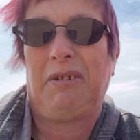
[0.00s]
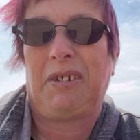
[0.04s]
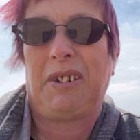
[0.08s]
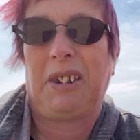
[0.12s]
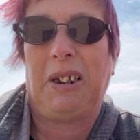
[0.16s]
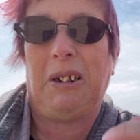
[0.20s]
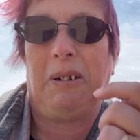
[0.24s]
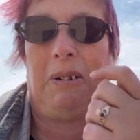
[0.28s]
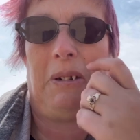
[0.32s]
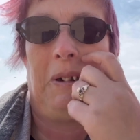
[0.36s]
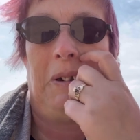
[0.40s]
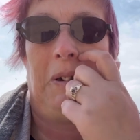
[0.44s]

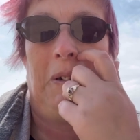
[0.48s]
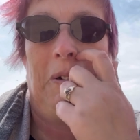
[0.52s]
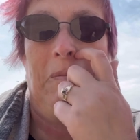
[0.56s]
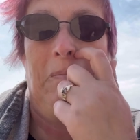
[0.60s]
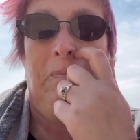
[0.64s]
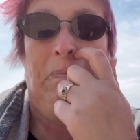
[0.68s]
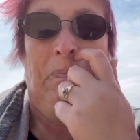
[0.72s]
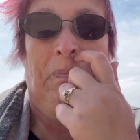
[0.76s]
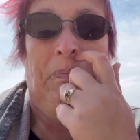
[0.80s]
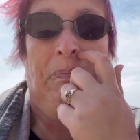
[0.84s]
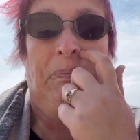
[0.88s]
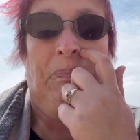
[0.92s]

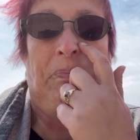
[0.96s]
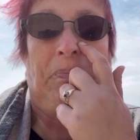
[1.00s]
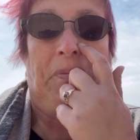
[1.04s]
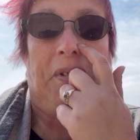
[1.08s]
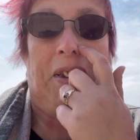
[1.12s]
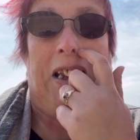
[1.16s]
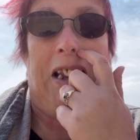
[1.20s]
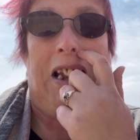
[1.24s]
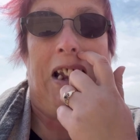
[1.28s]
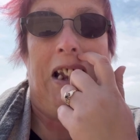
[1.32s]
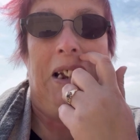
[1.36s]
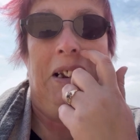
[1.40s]
so
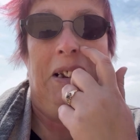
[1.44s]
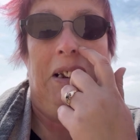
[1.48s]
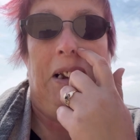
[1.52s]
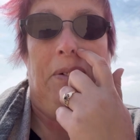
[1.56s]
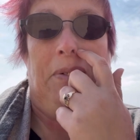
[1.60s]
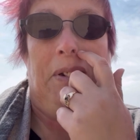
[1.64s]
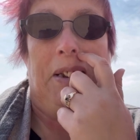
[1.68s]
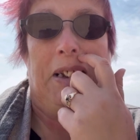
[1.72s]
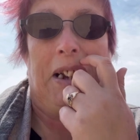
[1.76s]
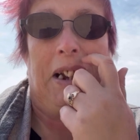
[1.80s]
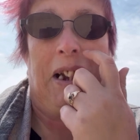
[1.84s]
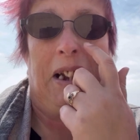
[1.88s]
yeah
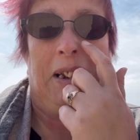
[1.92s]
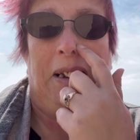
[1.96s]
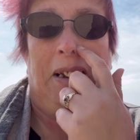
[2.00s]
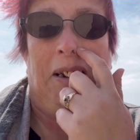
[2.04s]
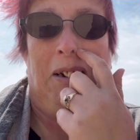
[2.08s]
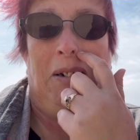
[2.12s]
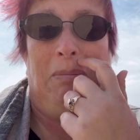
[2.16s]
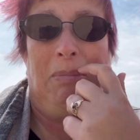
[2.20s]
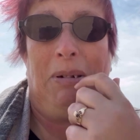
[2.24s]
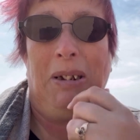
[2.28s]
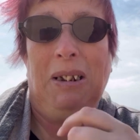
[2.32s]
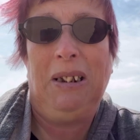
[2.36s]
if you can
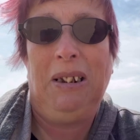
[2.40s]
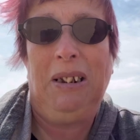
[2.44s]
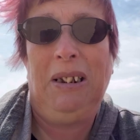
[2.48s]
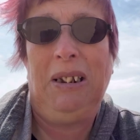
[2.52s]
help